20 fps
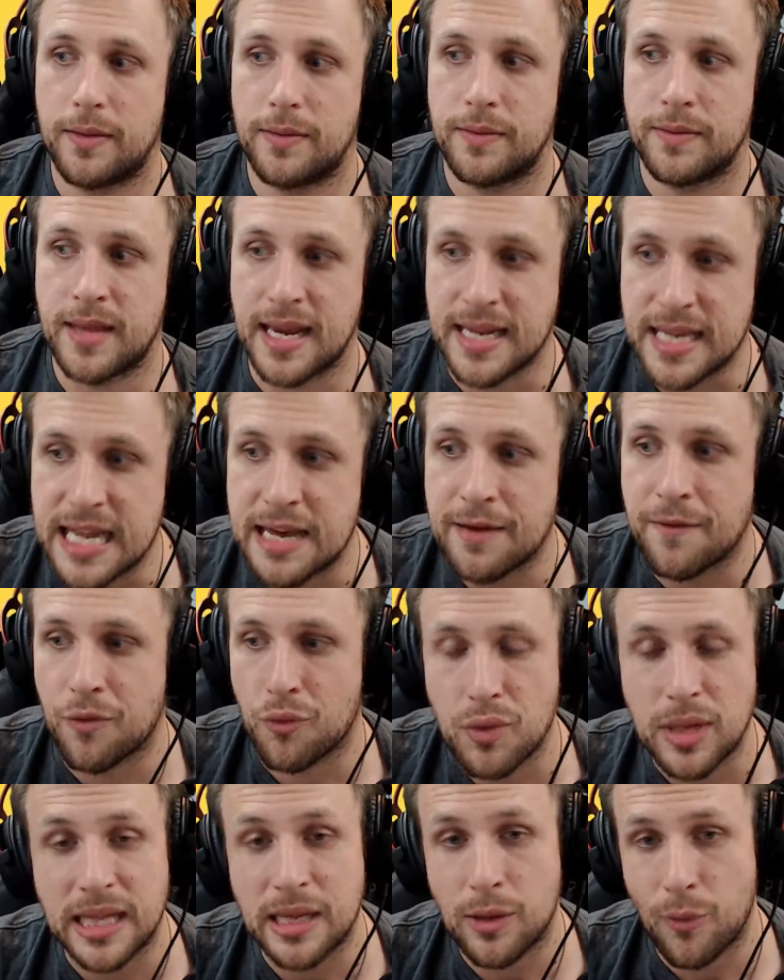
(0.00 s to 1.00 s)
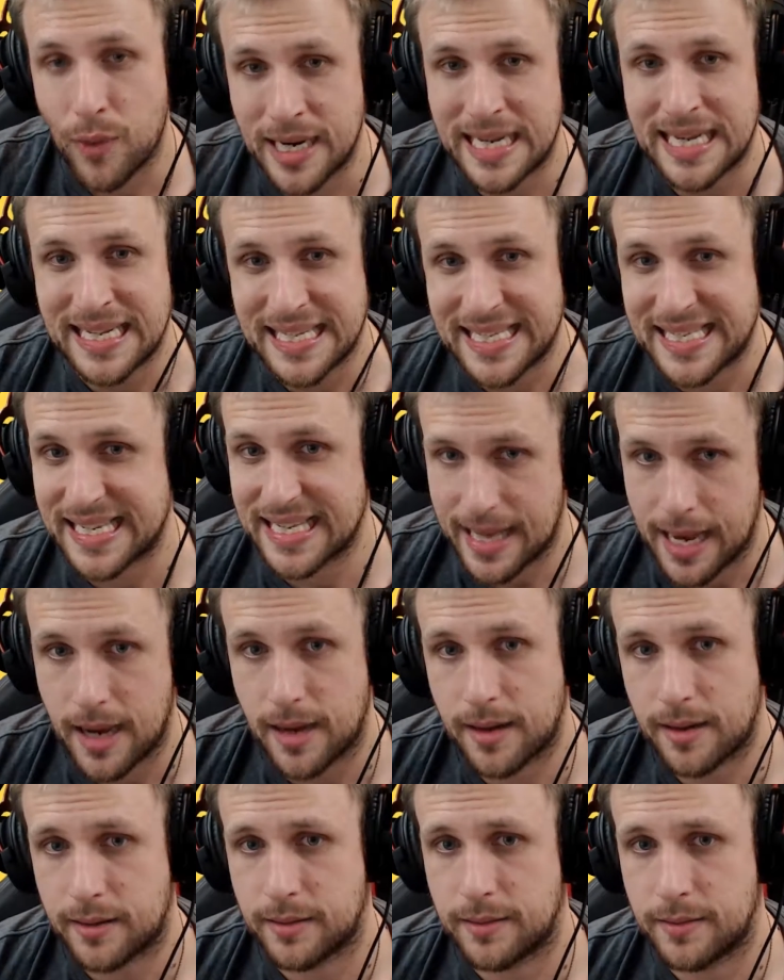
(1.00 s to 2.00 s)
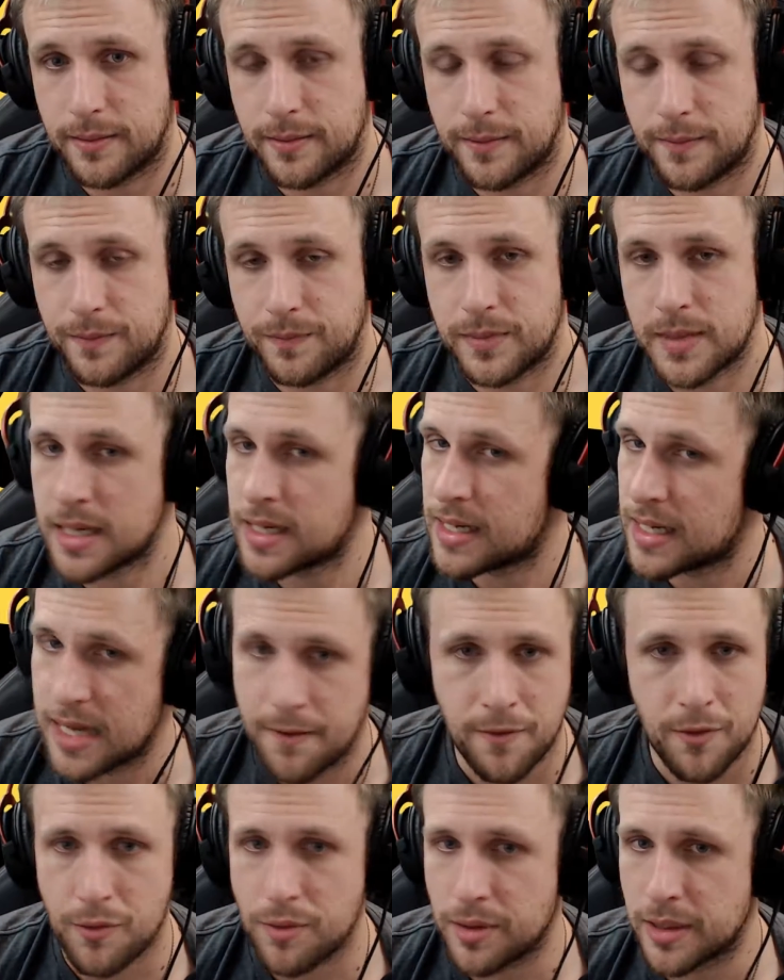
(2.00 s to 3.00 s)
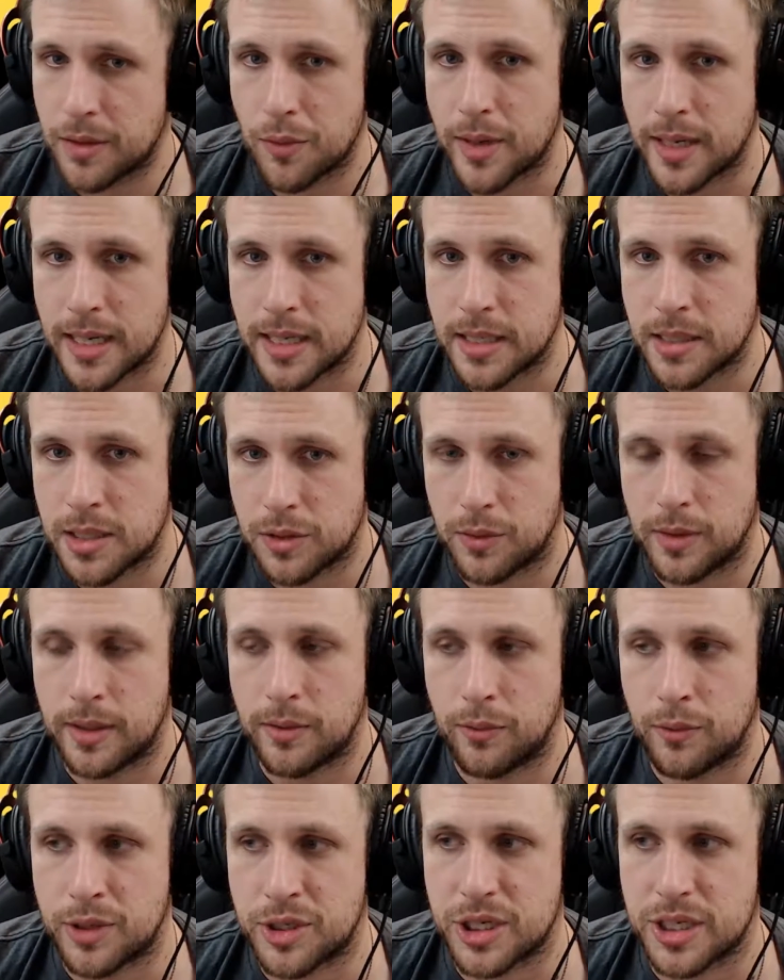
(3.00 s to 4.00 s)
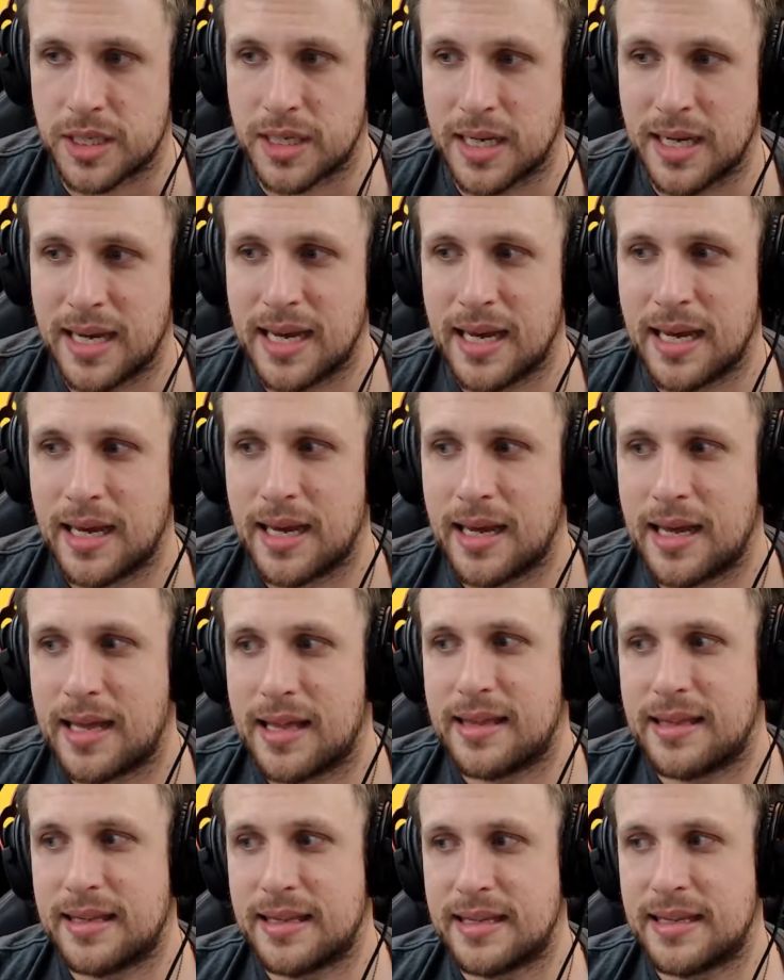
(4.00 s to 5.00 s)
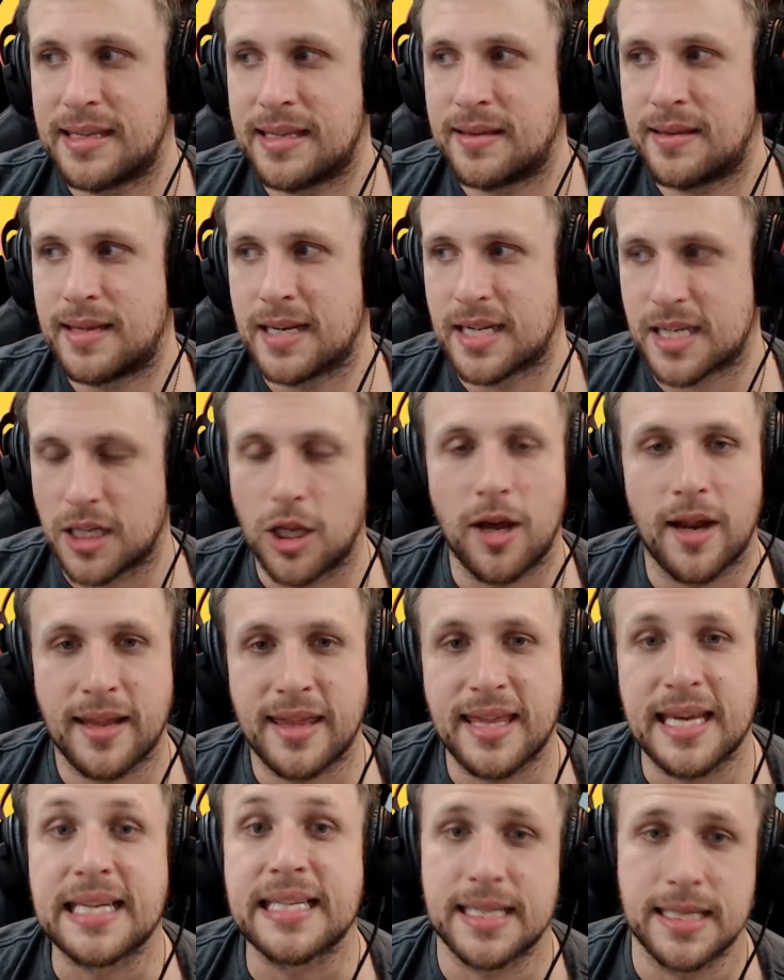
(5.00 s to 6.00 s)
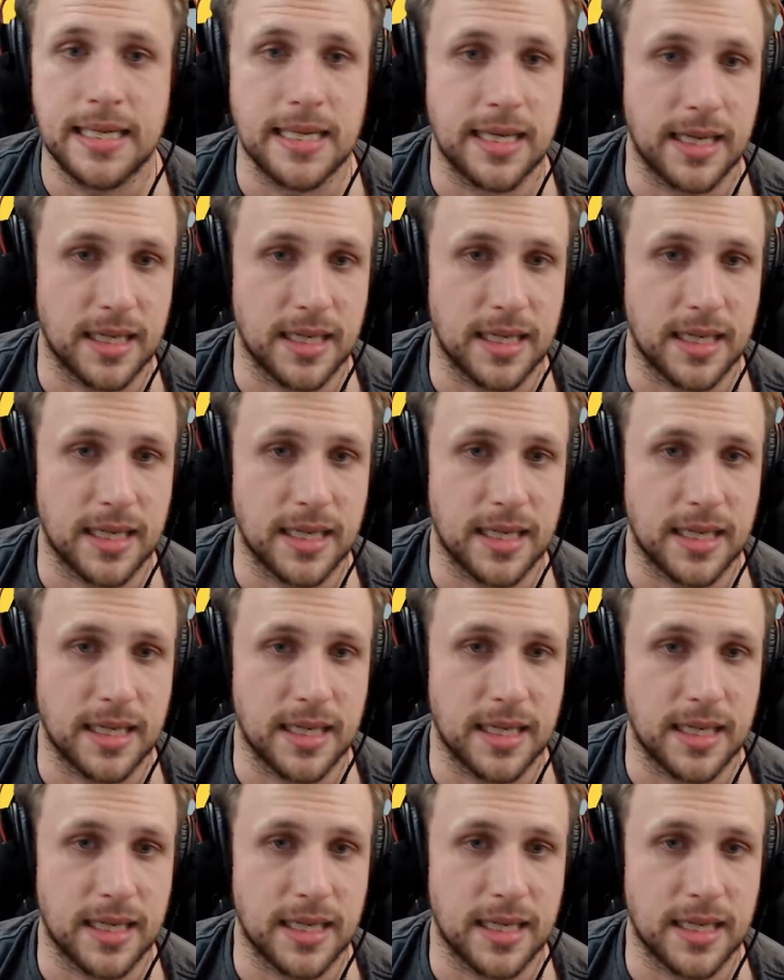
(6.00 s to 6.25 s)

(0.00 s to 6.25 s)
They never really went into that. They never really went into it, which is, there's a lot of things that need